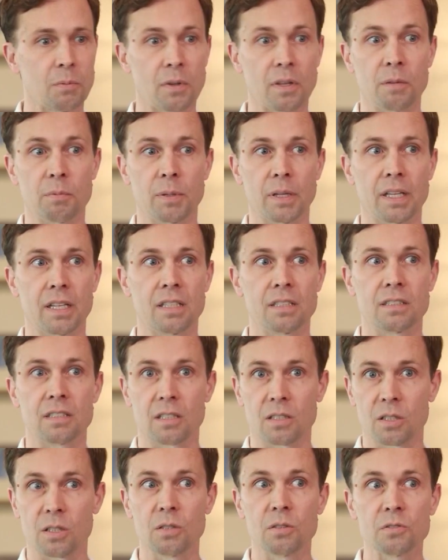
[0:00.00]
up with a plan
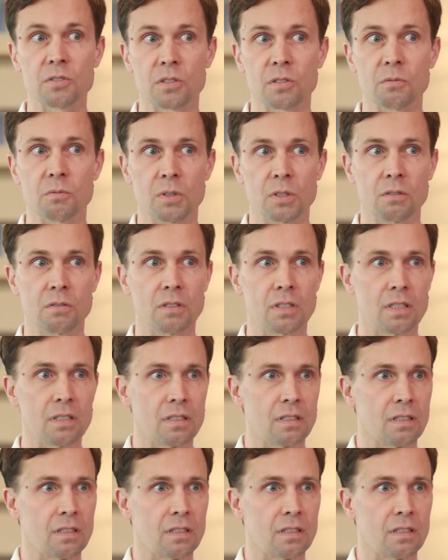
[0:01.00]
to close the wound.